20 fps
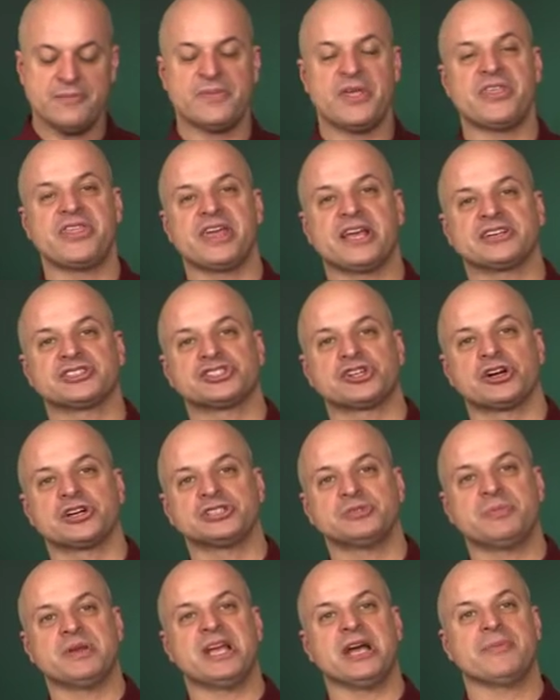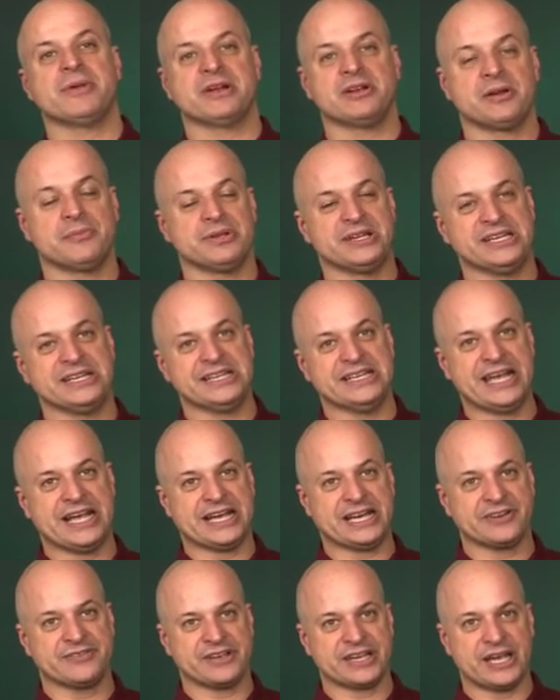the thing starts becoming completely
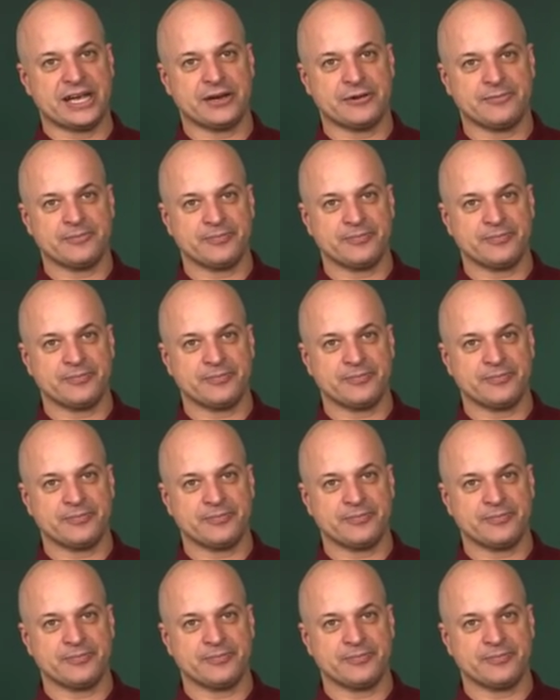negative again.